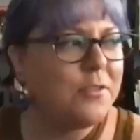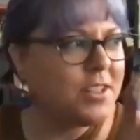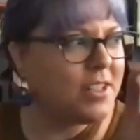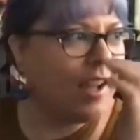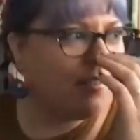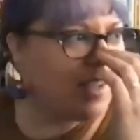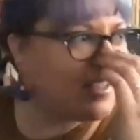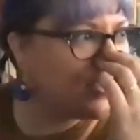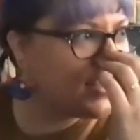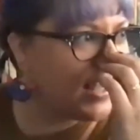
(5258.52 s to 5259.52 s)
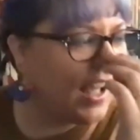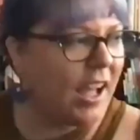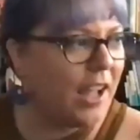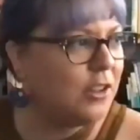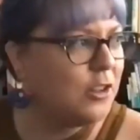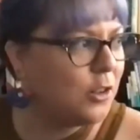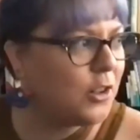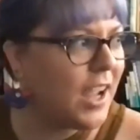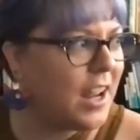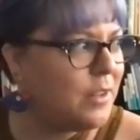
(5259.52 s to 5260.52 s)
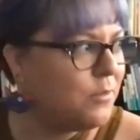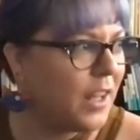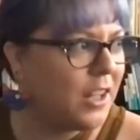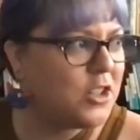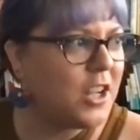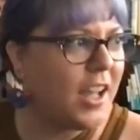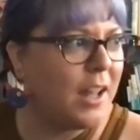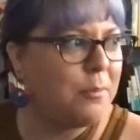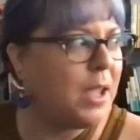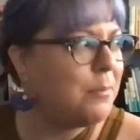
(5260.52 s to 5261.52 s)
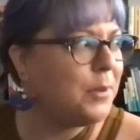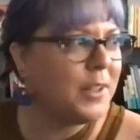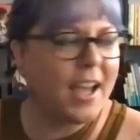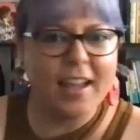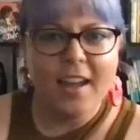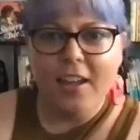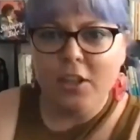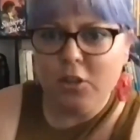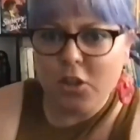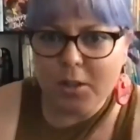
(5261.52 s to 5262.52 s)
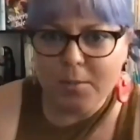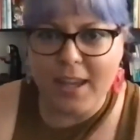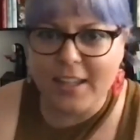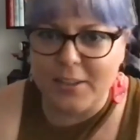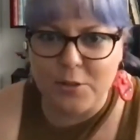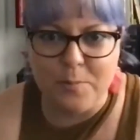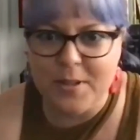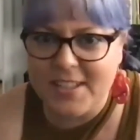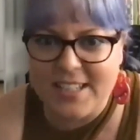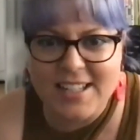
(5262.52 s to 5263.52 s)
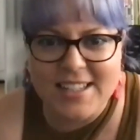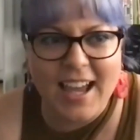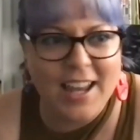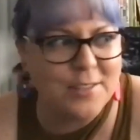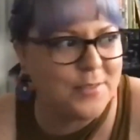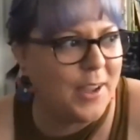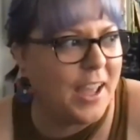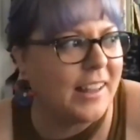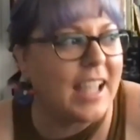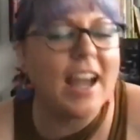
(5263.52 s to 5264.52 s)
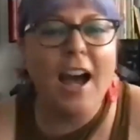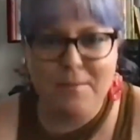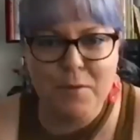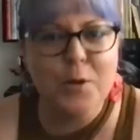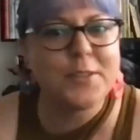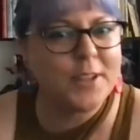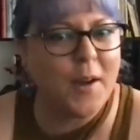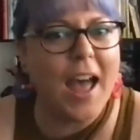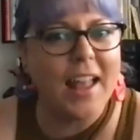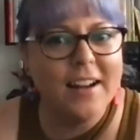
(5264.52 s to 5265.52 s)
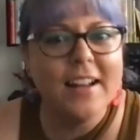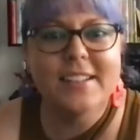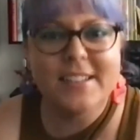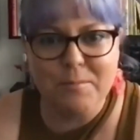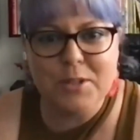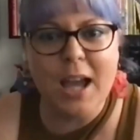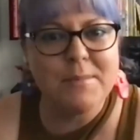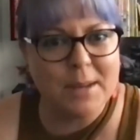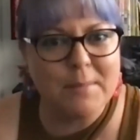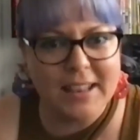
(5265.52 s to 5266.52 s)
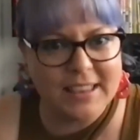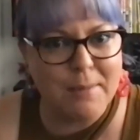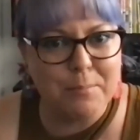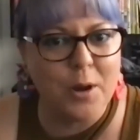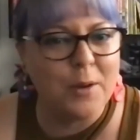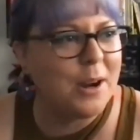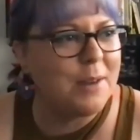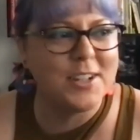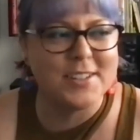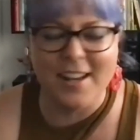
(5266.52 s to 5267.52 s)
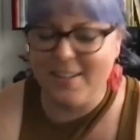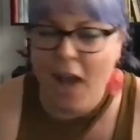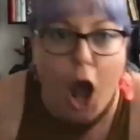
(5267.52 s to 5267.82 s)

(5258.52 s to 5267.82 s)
every time I start a new creative venture and people are like, you should make a little business out of it. Like I'm also sometimes I'm at that point where I'm just like,